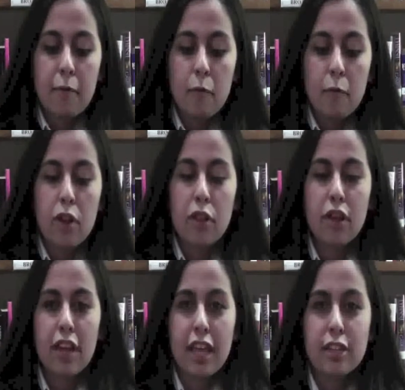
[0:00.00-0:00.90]
one of
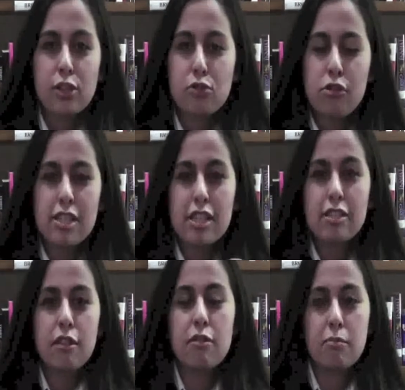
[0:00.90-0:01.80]
the stories that
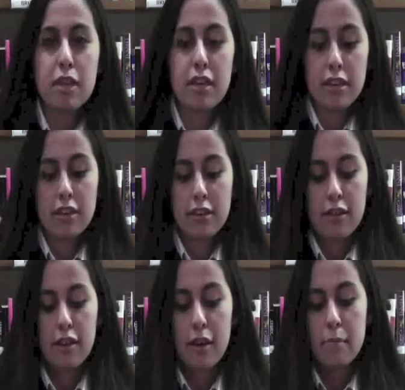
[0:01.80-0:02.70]
stuck with me
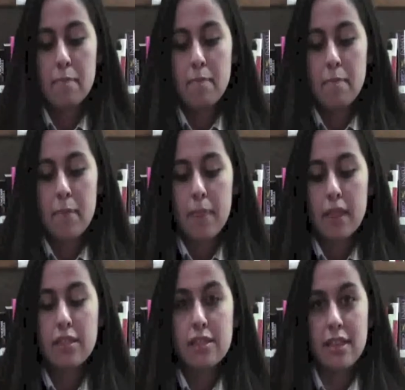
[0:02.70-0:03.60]

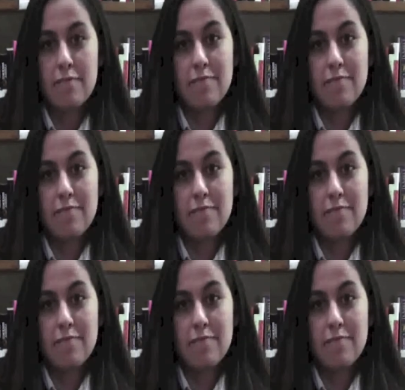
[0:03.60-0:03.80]
since then.